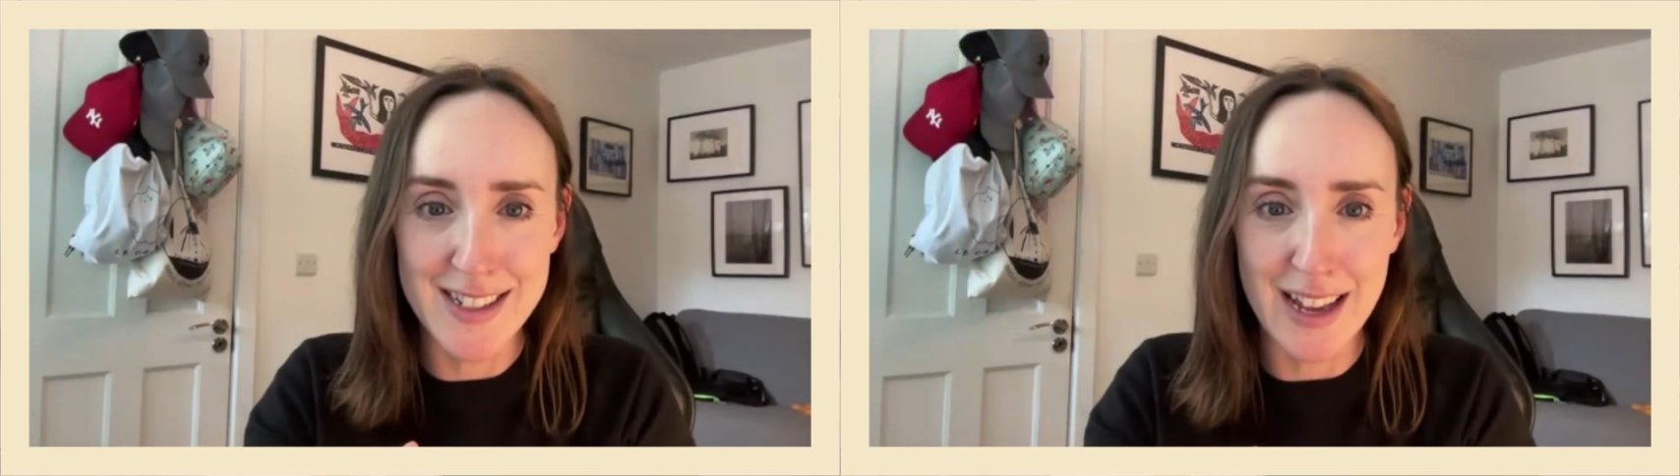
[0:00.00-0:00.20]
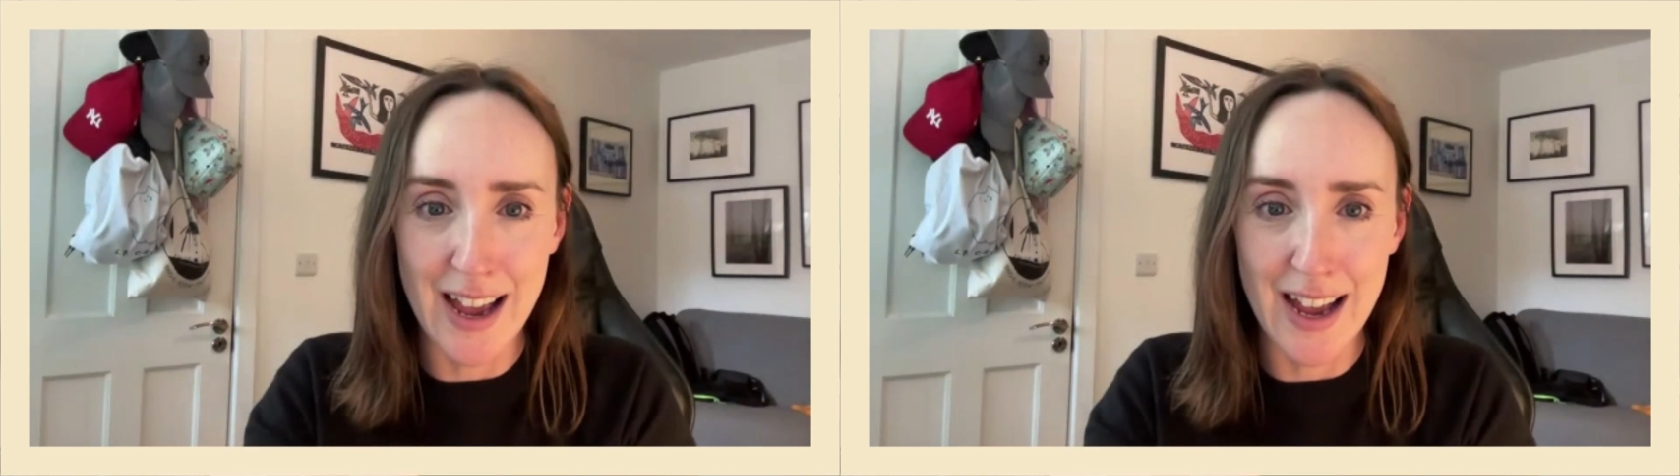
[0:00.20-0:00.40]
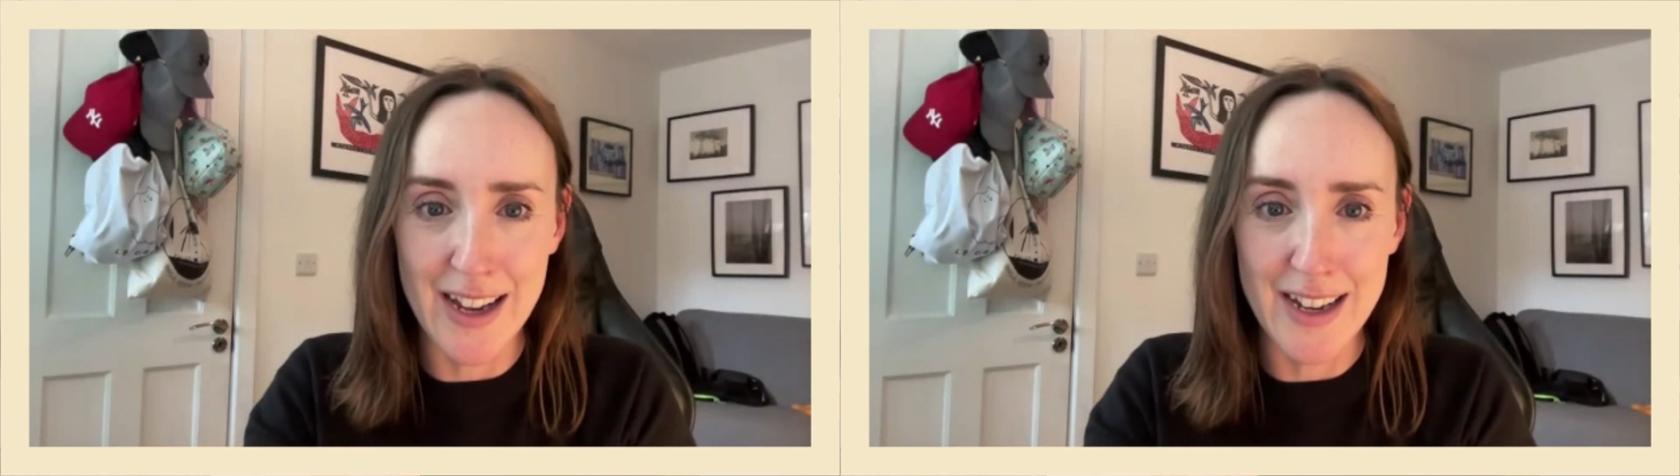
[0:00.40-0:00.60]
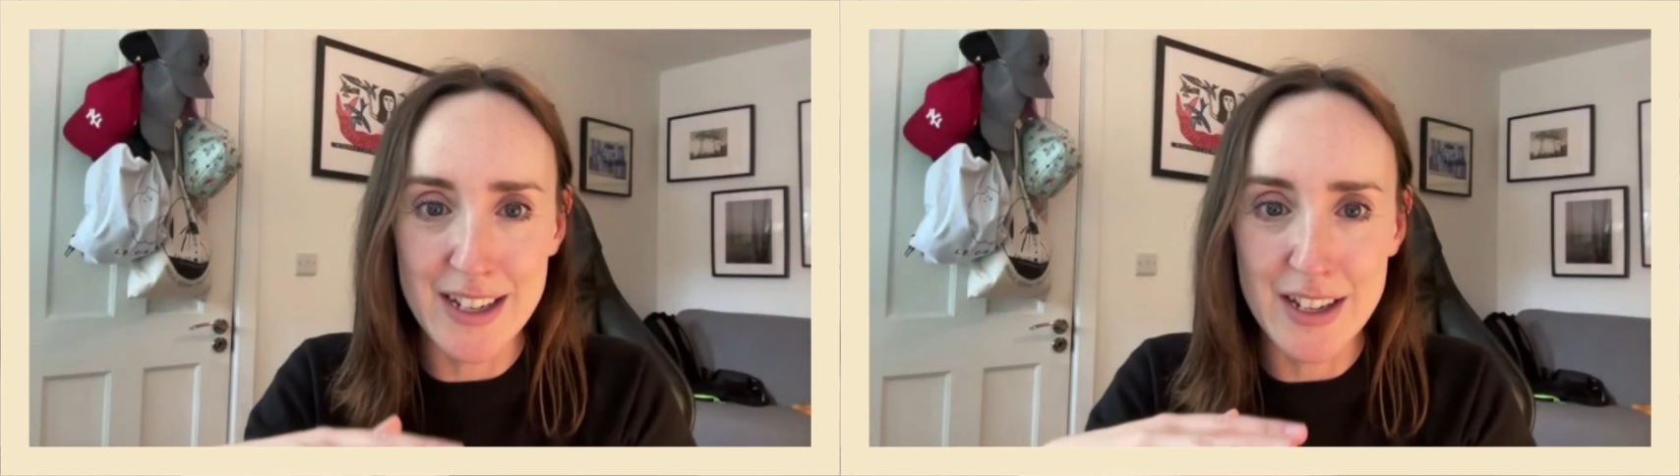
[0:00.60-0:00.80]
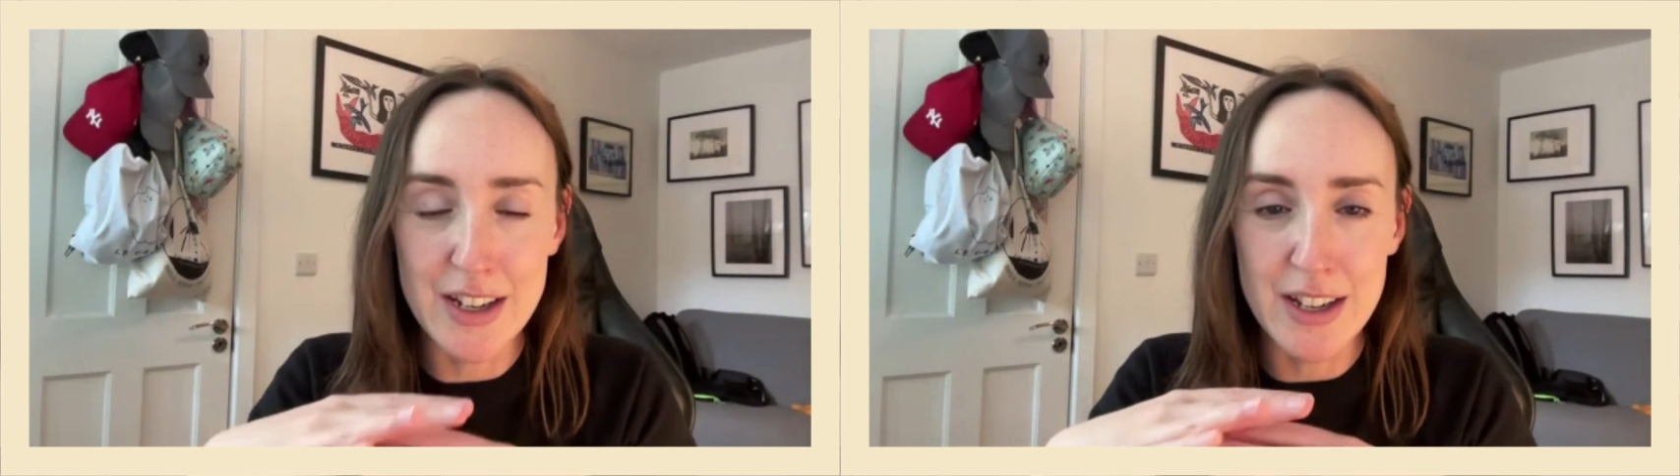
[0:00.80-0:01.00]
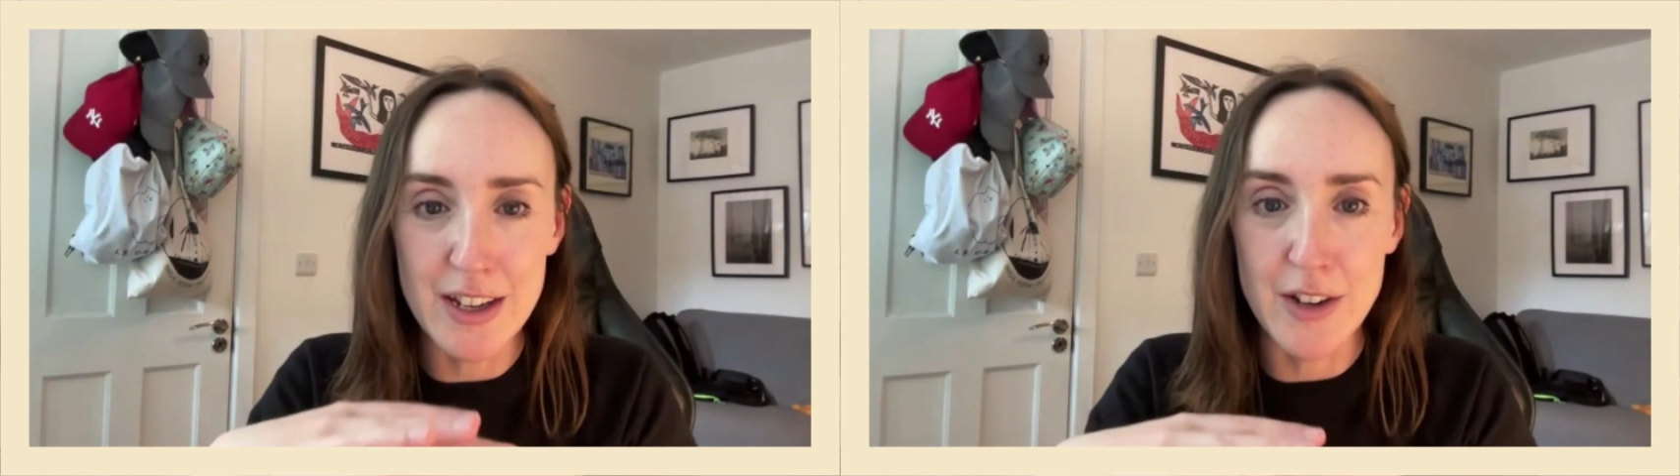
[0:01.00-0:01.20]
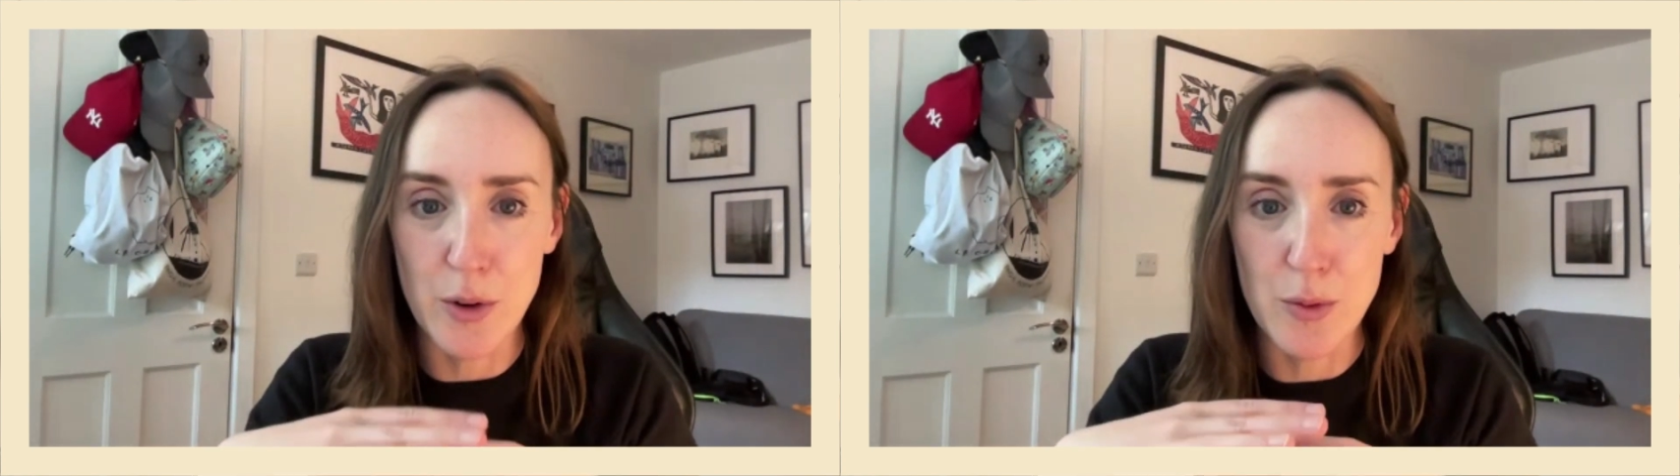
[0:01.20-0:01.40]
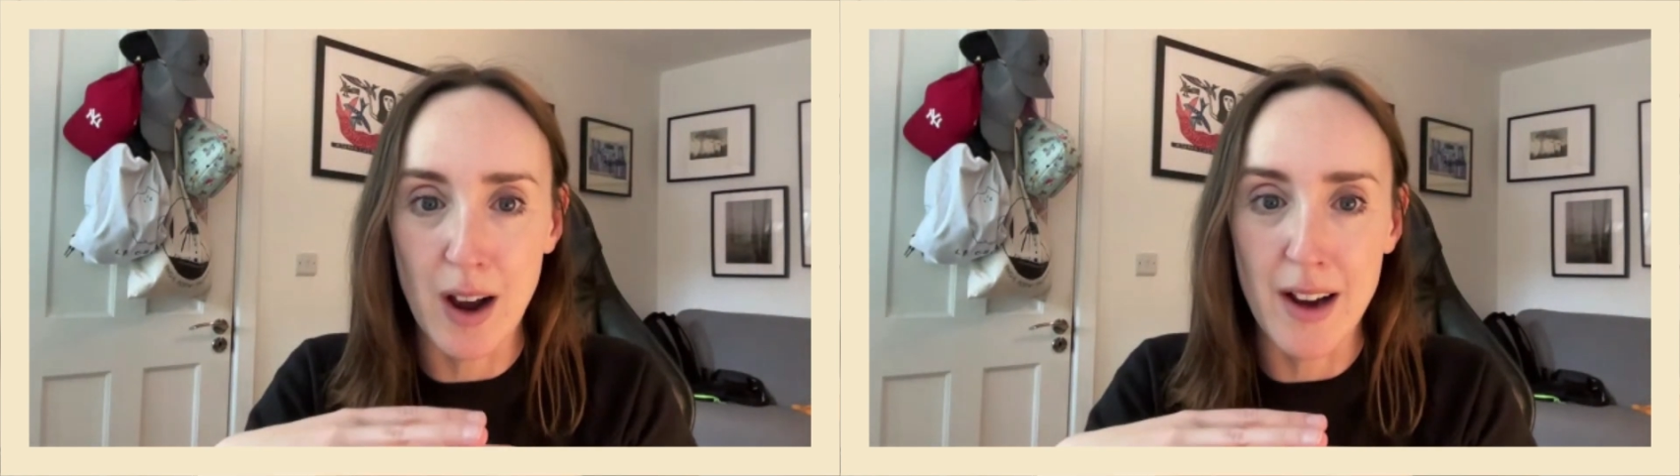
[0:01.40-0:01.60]

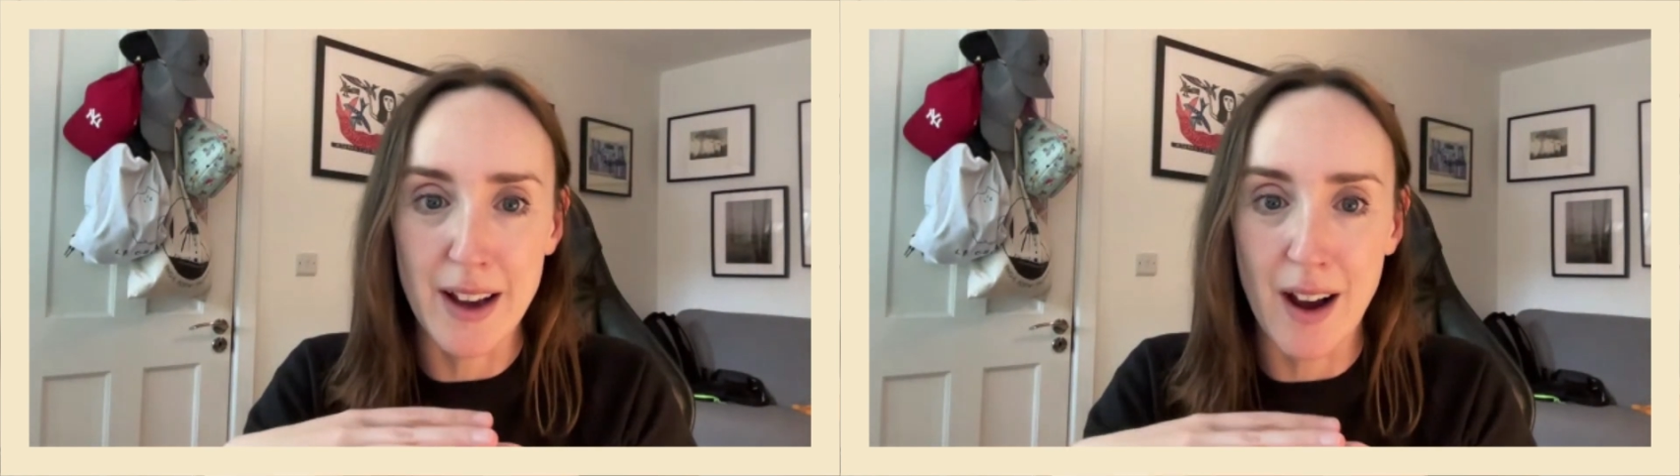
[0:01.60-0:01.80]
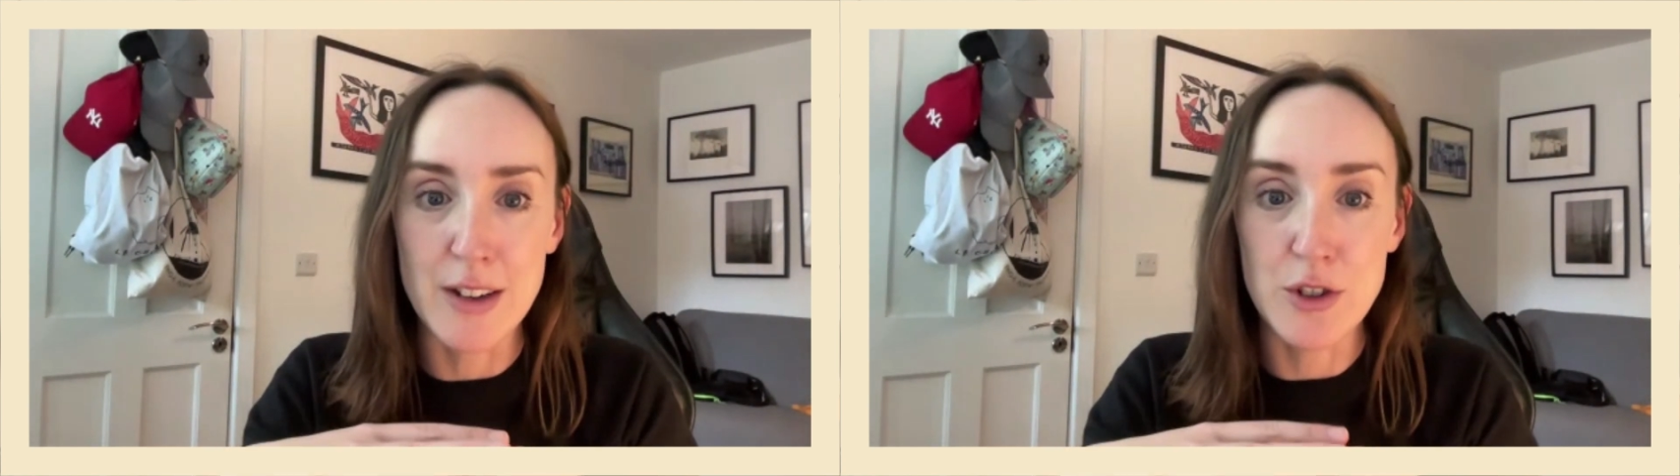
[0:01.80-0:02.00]
I